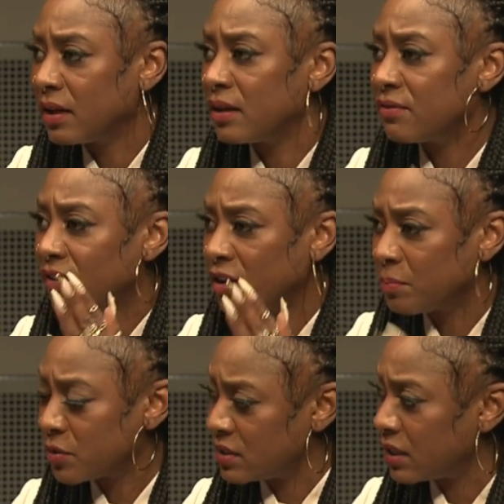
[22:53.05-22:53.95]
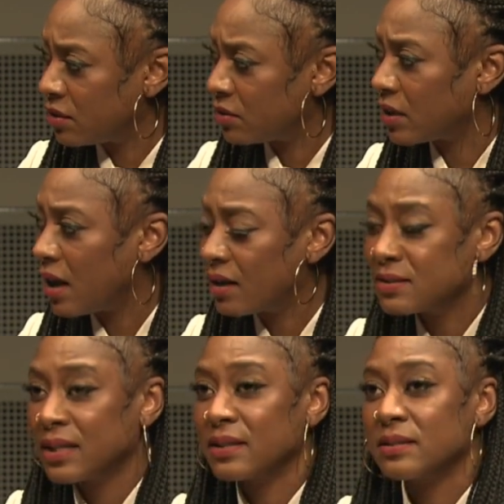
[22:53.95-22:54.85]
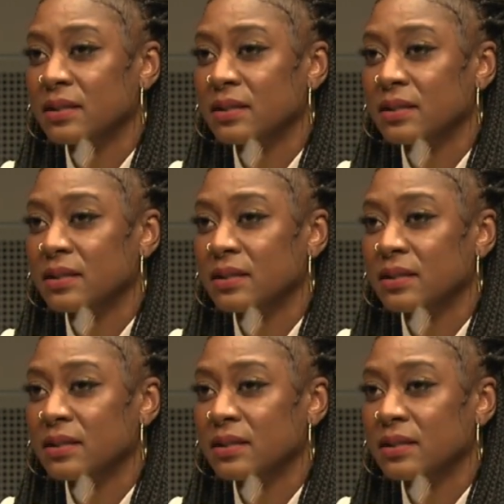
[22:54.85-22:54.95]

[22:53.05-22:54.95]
in a very particular context.